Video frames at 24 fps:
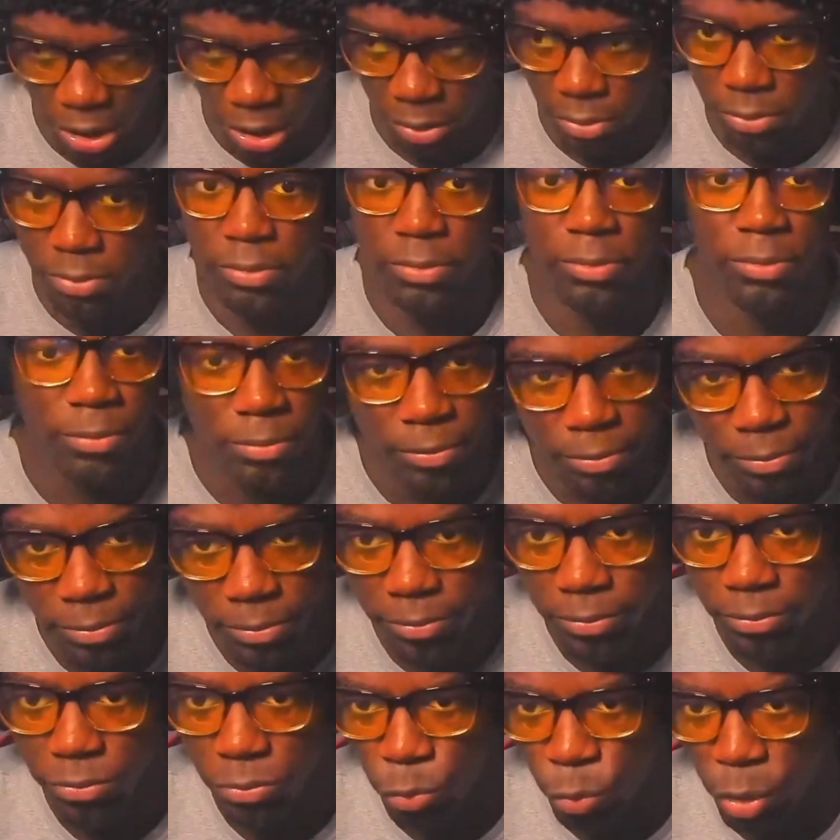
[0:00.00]
know,
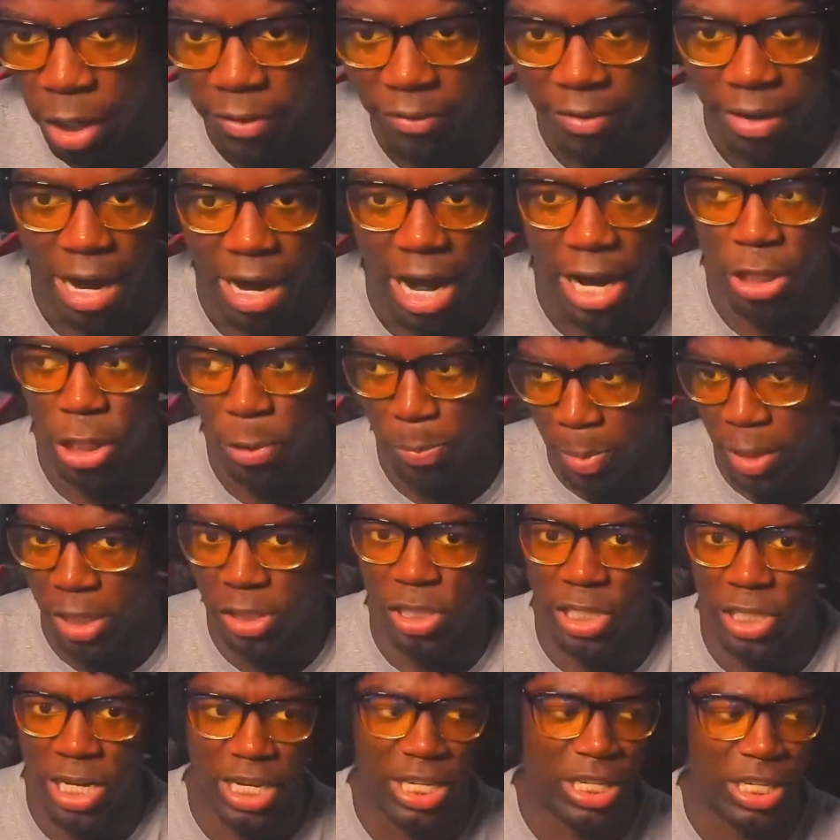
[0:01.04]
you have an
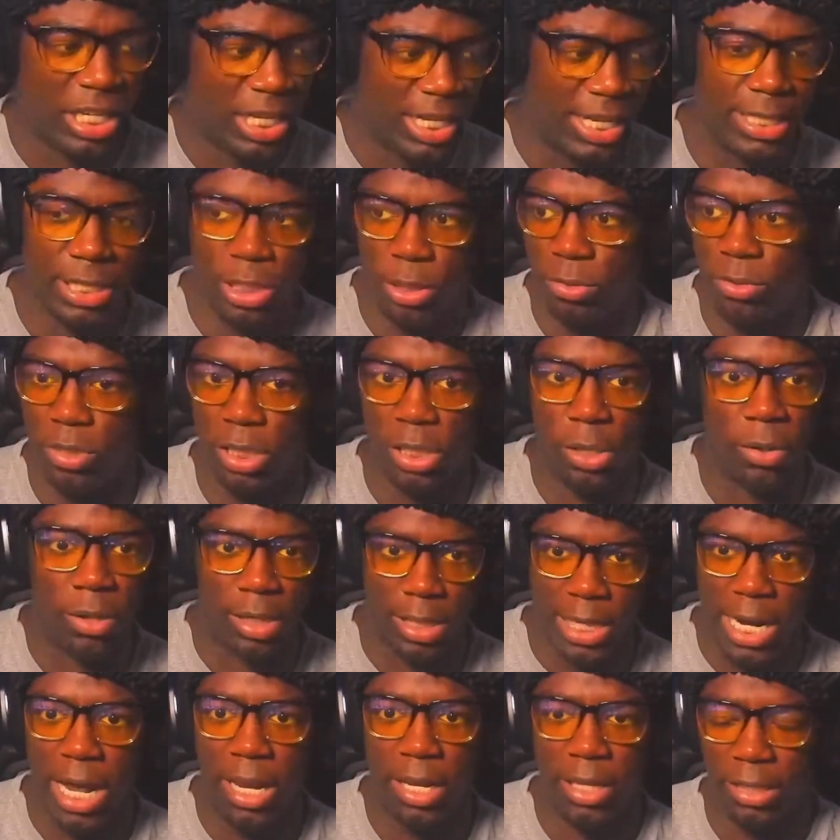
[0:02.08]
occupation that needs you to go
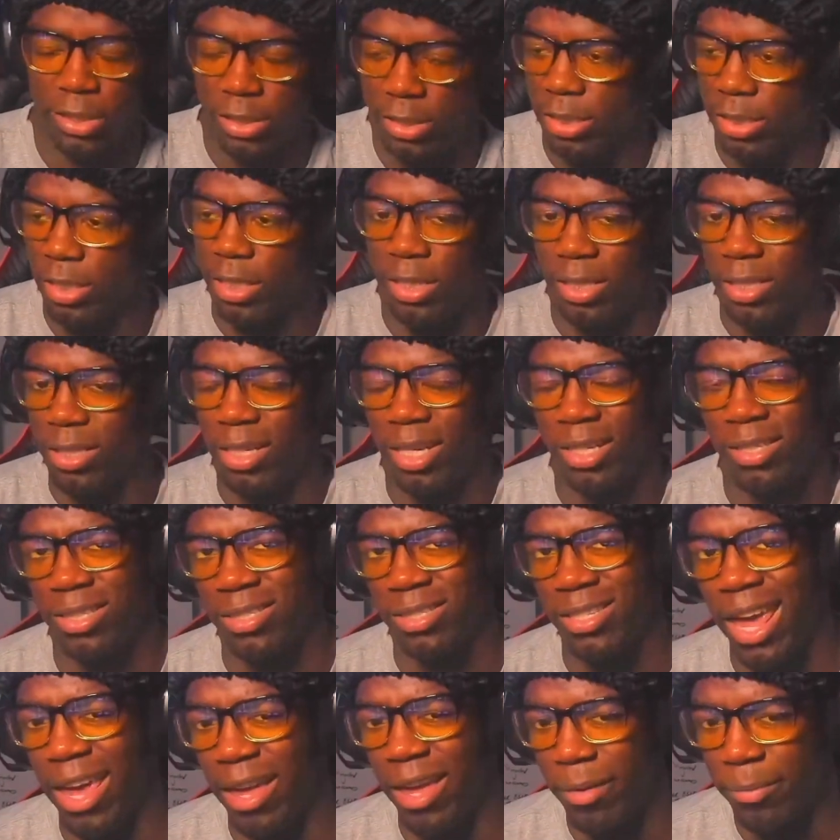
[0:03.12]
to college.
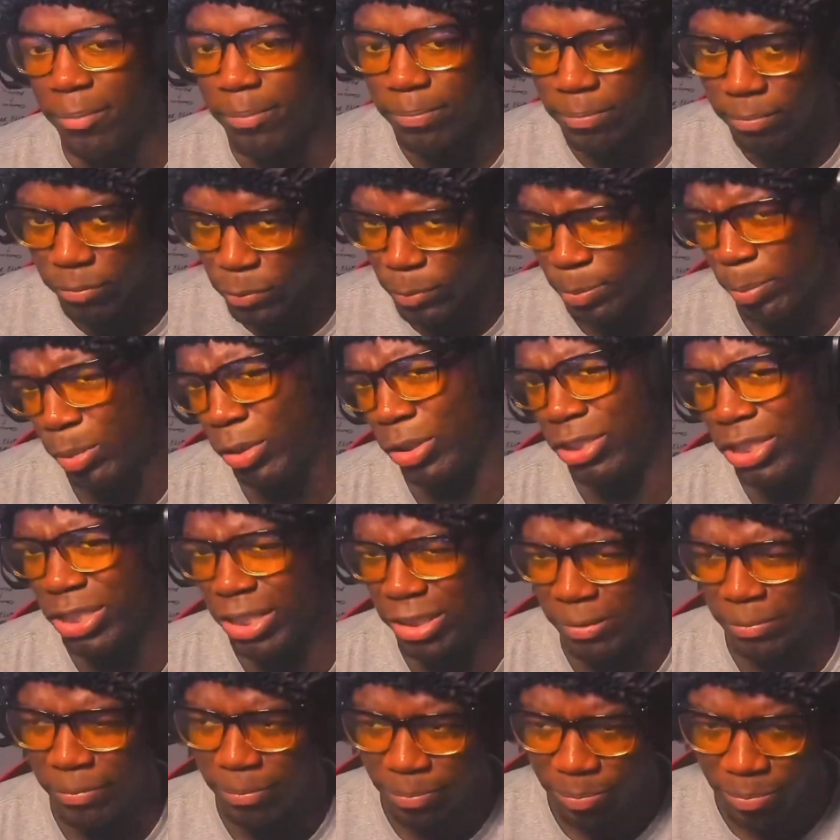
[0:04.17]
It's a scam. It's
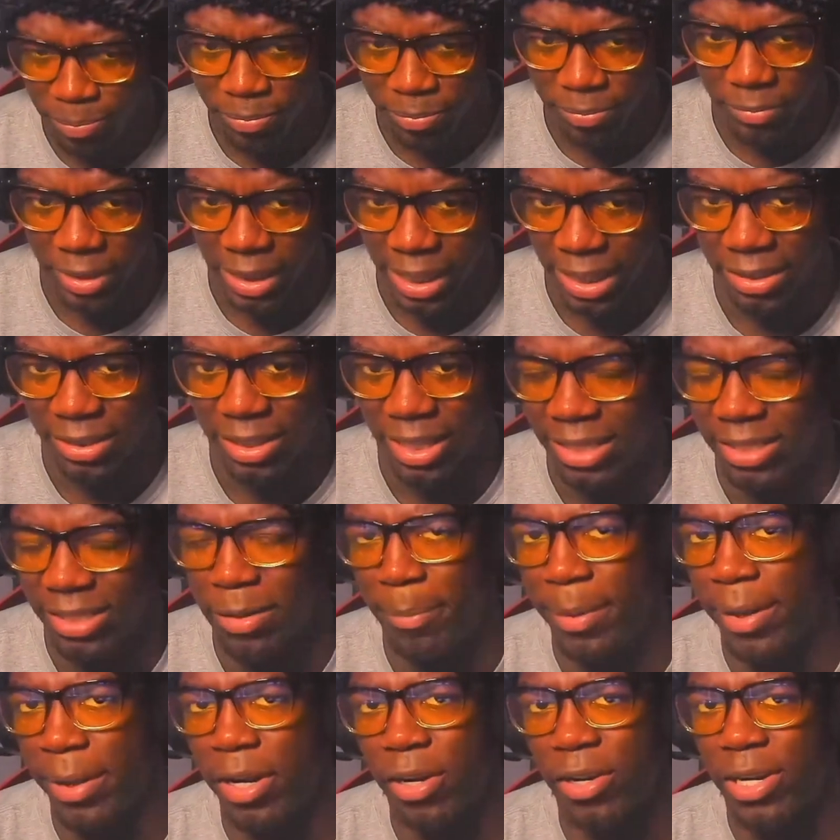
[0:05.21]
bullshit. It's
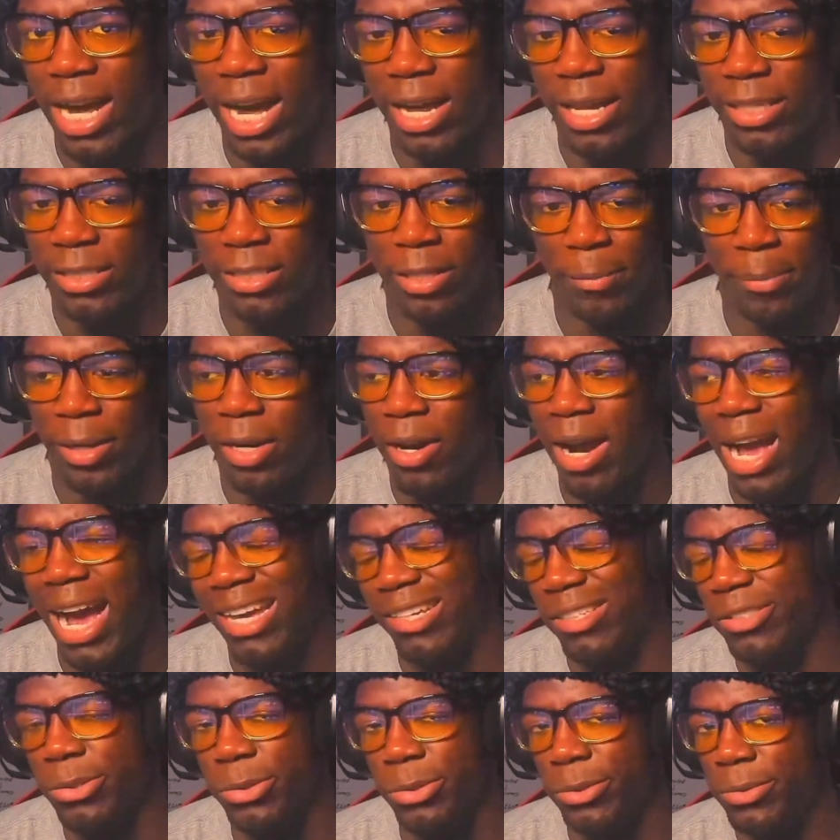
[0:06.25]
a bigger
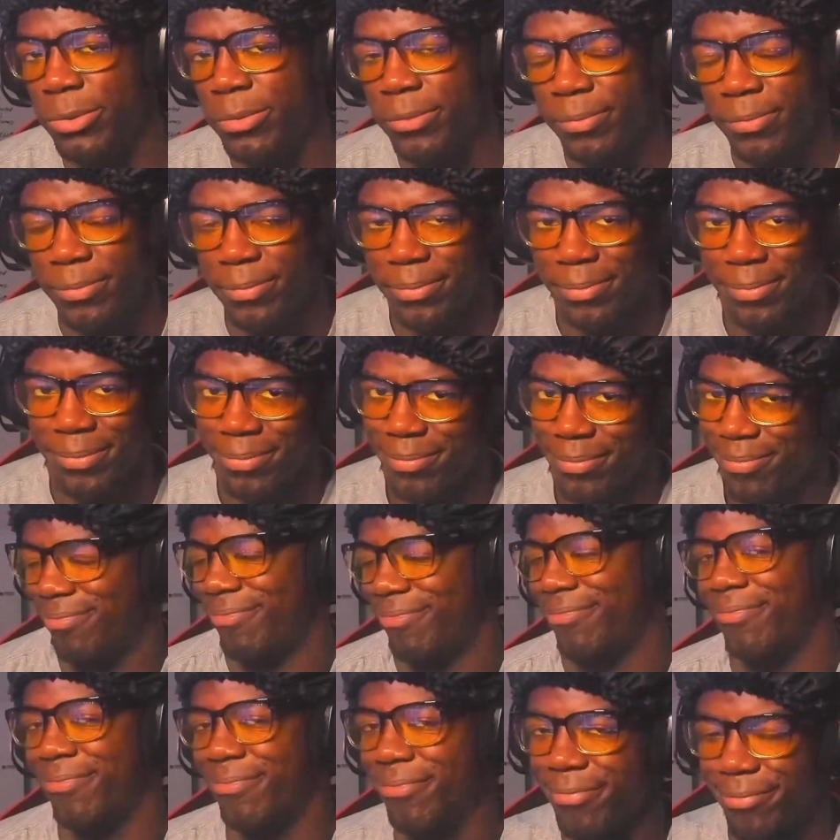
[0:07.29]
high school.
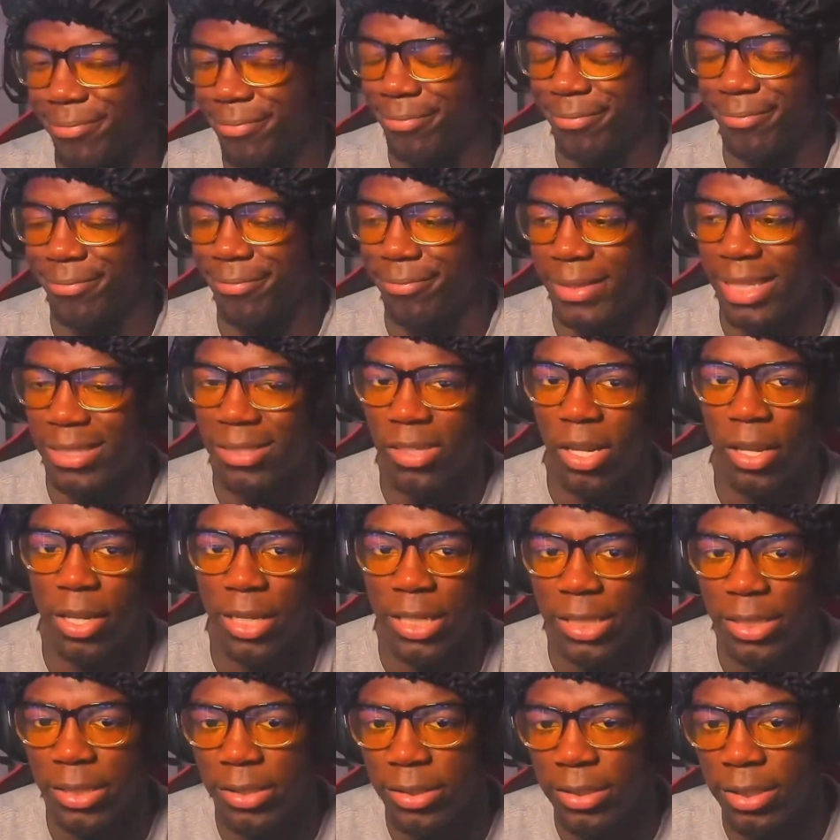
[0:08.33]
That's all
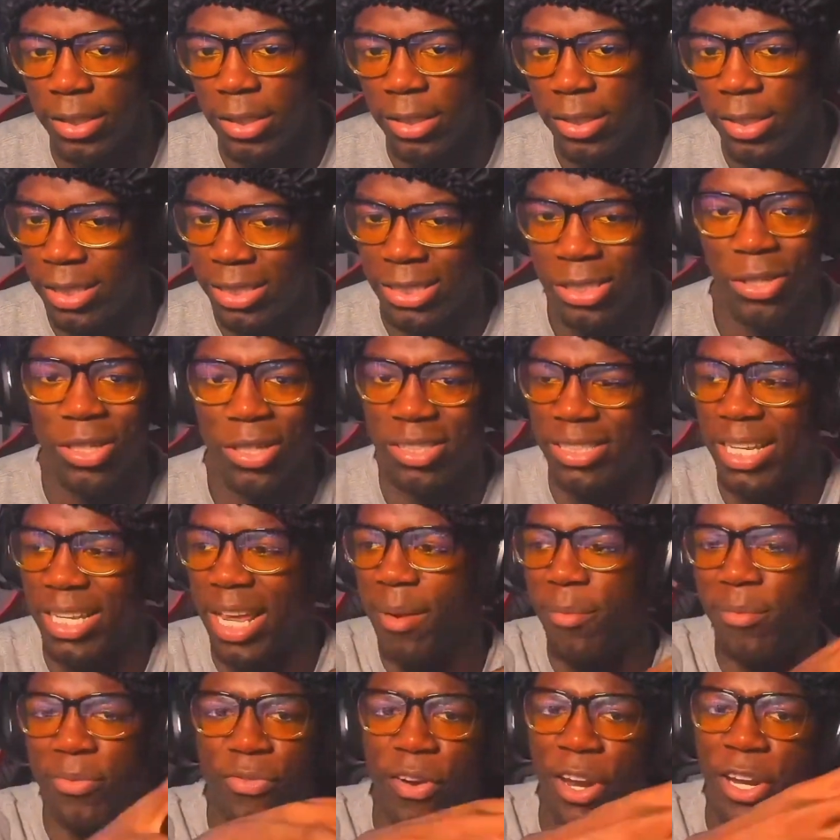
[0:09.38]
it is. It's still the
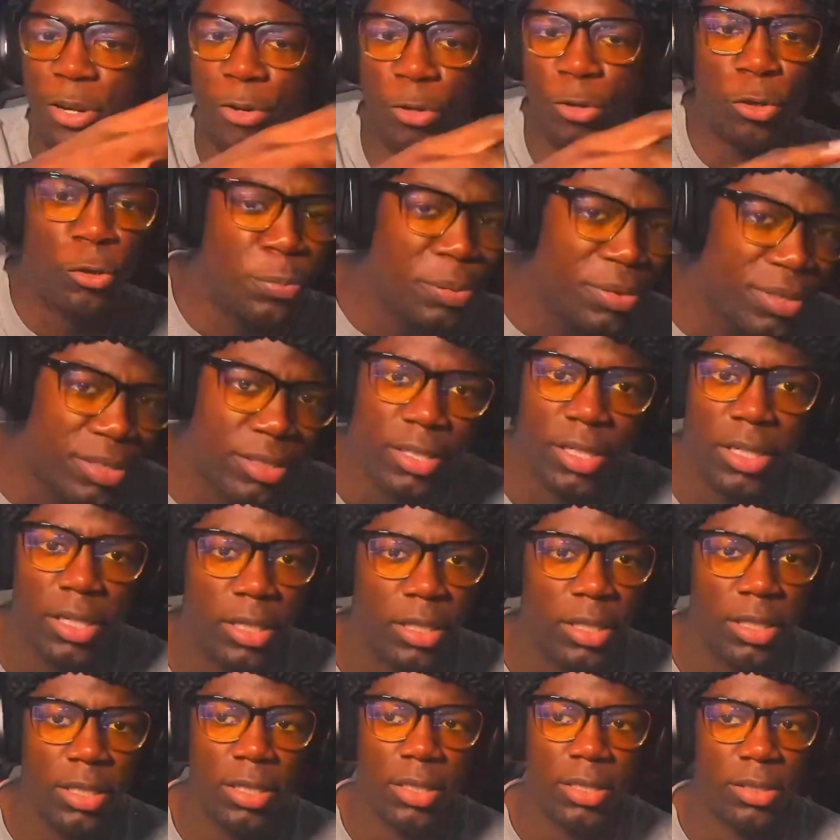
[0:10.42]
same friend groups,
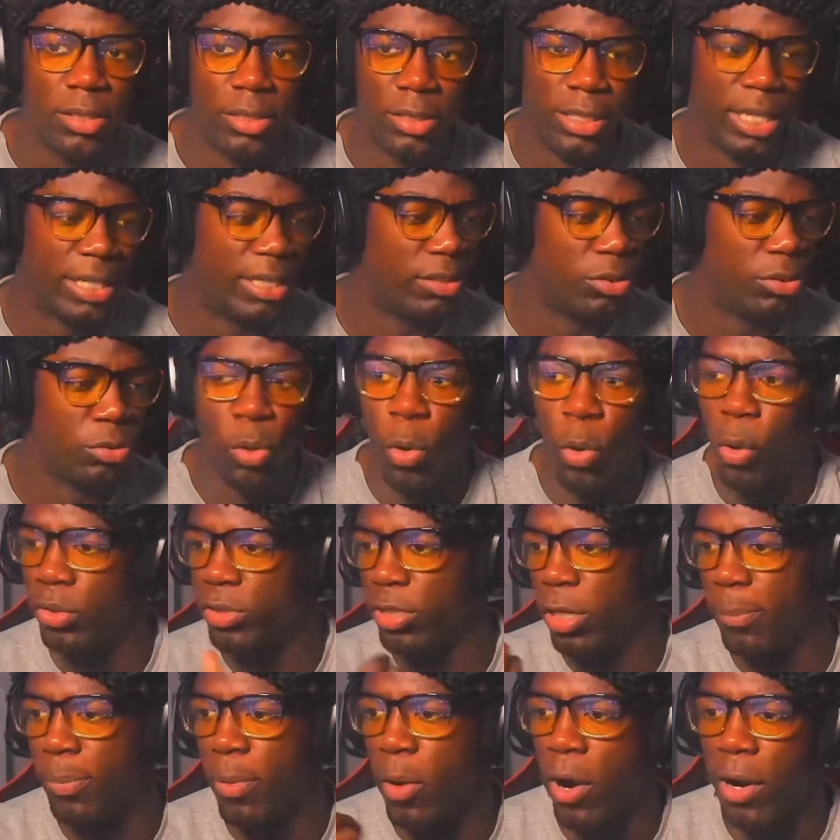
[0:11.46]
niggas who going
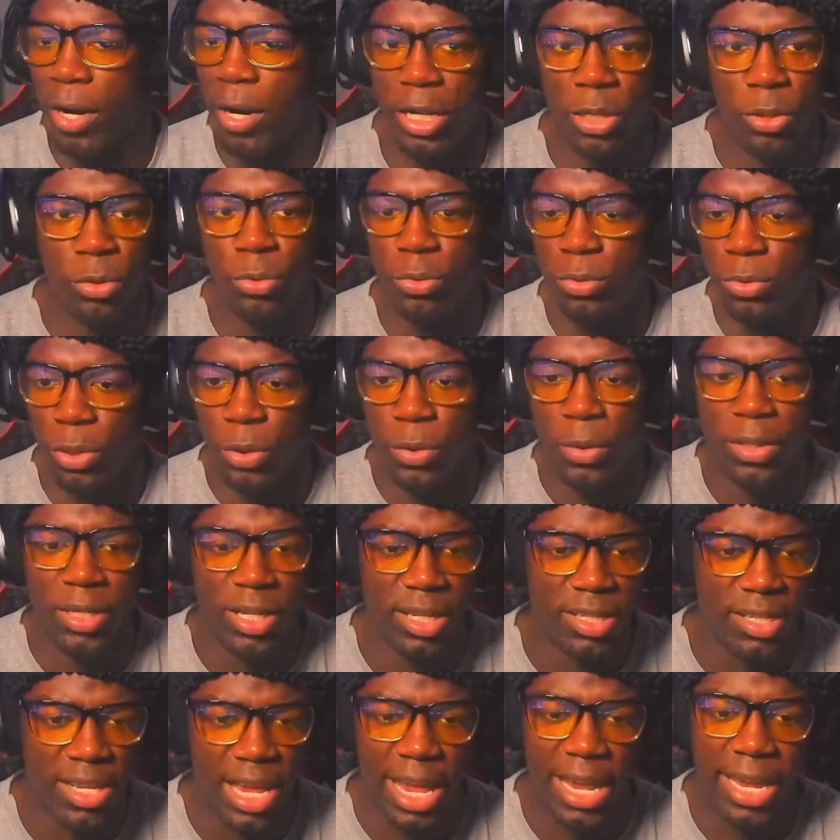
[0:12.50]
to the party, who doing
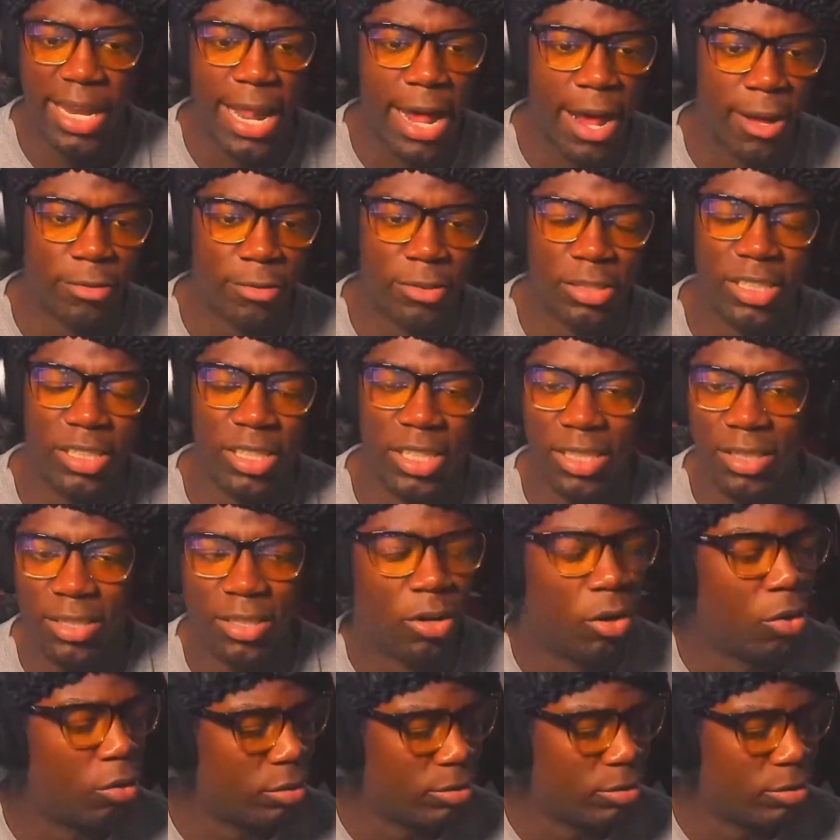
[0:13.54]
this, hanging out and shit.